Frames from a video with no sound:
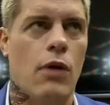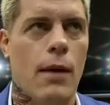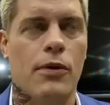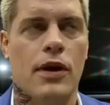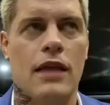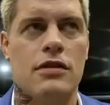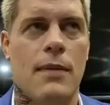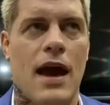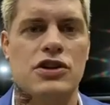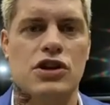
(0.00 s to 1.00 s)
replicate the
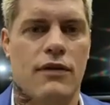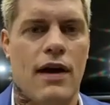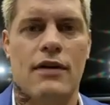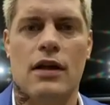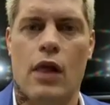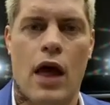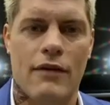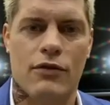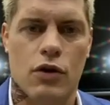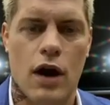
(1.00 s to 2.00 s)
magic of having a
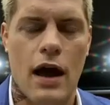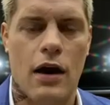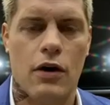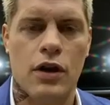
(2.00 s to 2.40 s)
live crowd